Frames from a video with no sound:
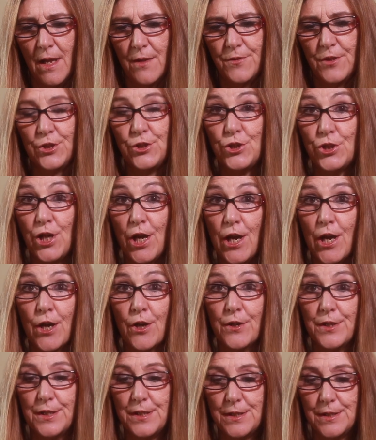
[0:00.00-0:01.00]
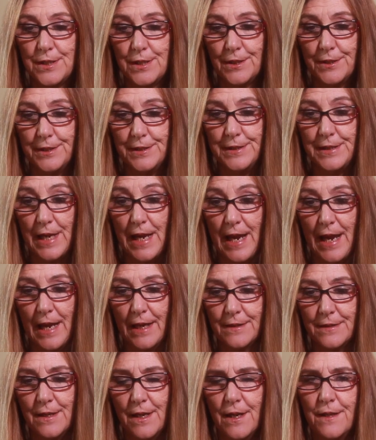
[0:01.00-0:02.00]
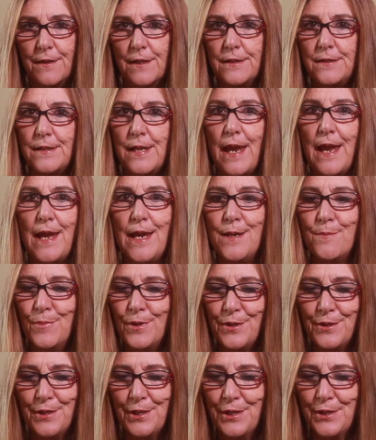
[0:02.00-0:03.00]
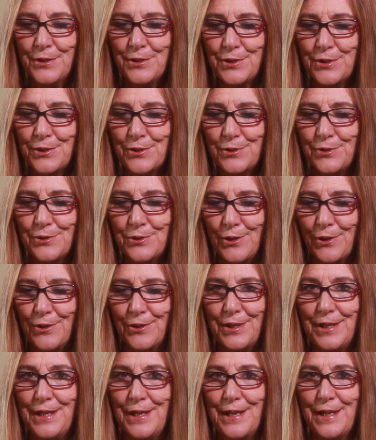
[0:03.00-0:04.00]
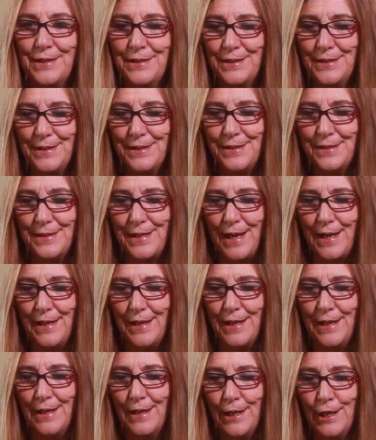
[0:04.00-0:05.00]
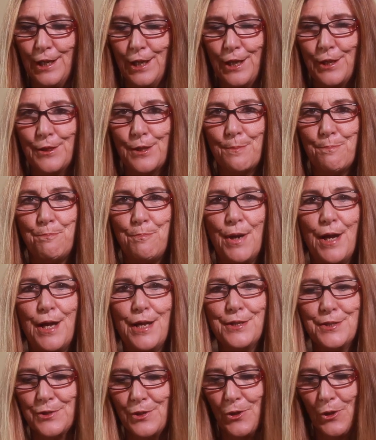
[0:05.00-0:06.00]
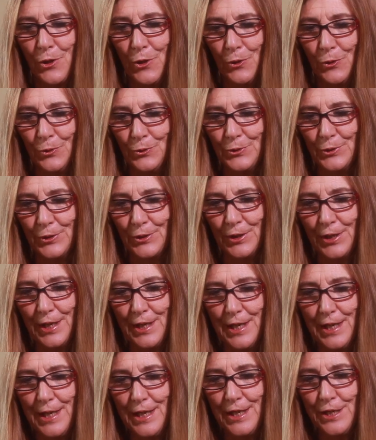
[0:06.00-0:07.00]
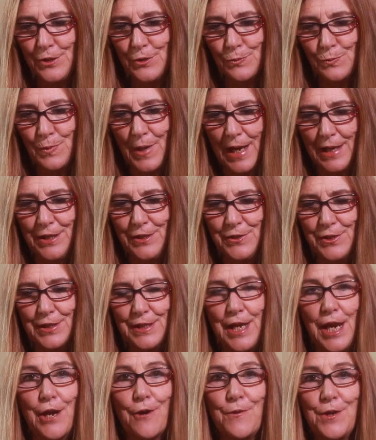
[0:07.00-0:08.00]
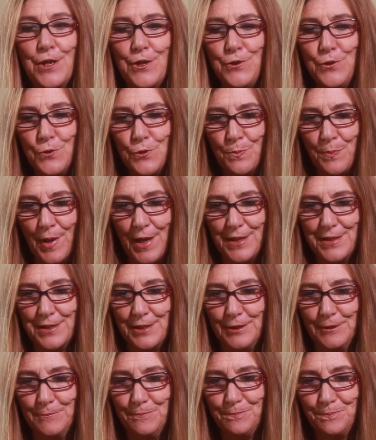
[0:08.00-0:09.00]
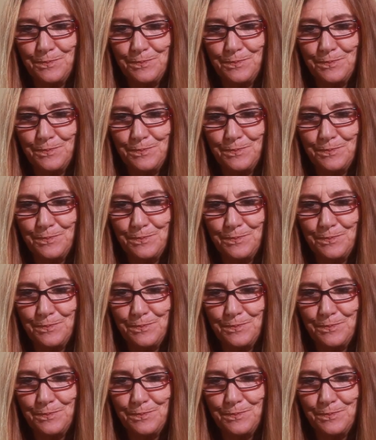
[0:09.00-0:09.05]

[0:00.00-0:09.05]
The chair is still intact, the table sturdy and steady. The puzzle holder is ready to carry a new puzzle.